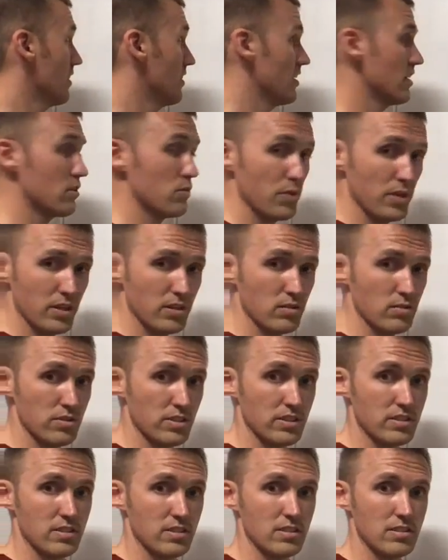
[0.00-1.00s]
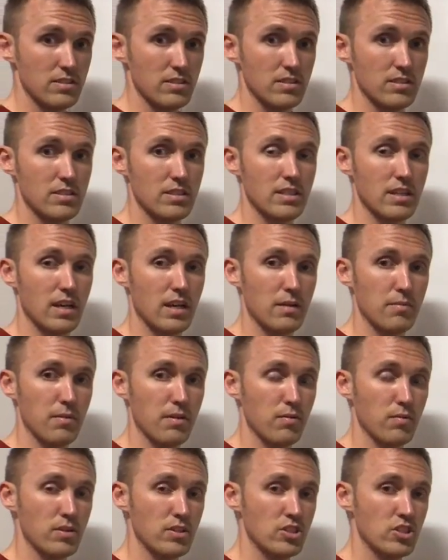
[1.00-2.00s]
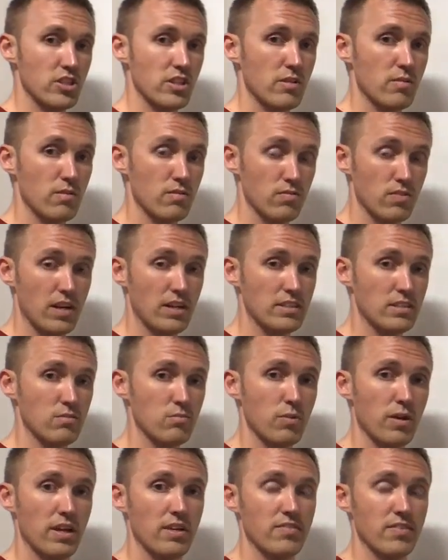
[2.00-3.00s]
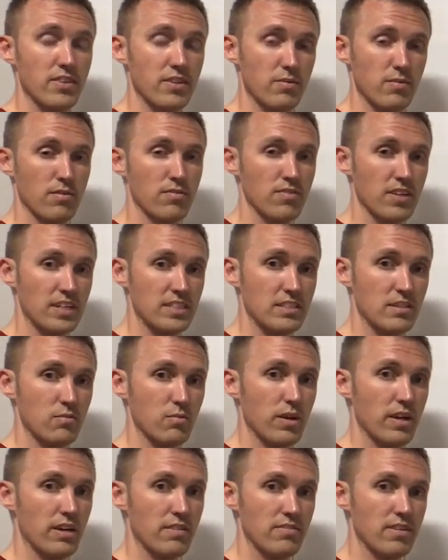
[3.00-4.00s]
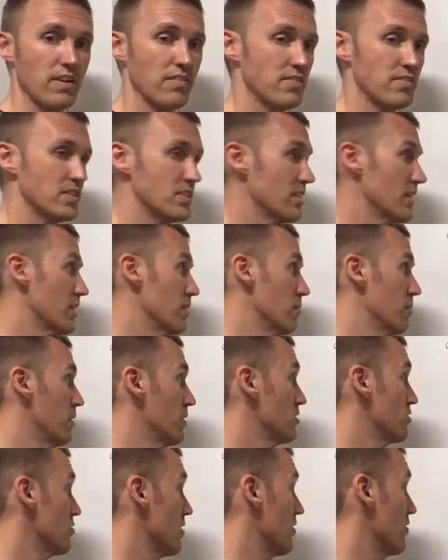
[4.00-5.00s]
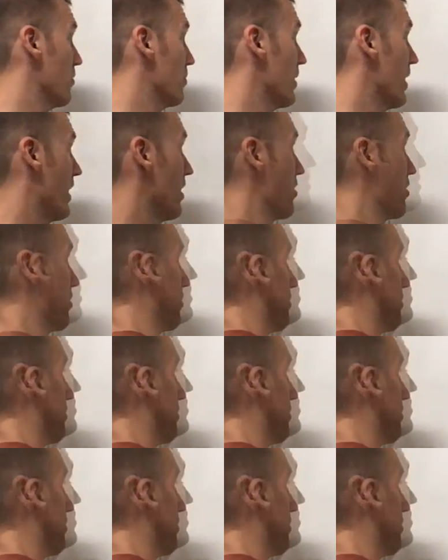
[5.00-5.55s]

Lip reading: The critical distance is the time at which the refracted wave and the reflected wave have the same travel path.